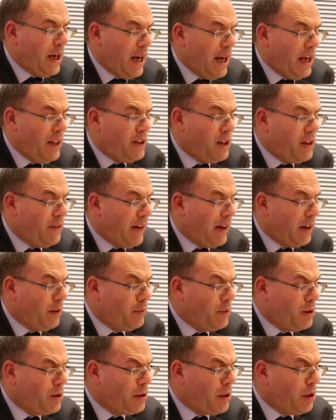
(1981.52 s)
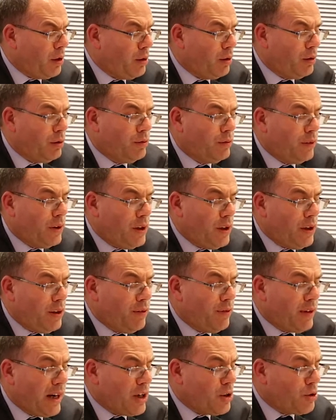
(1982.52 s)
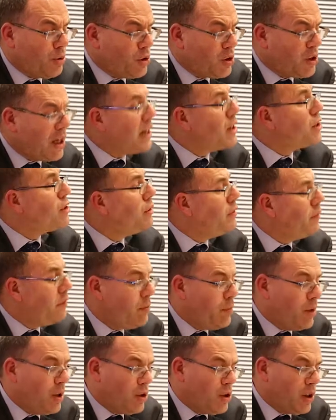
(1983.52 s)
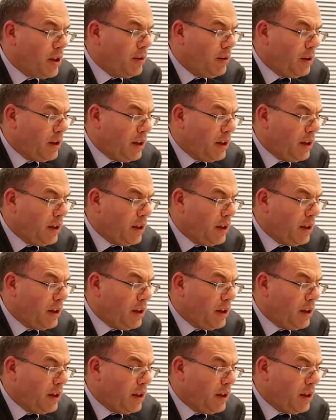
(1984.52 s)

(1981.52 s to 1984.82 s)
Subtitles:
in the development of the financial sector of emerging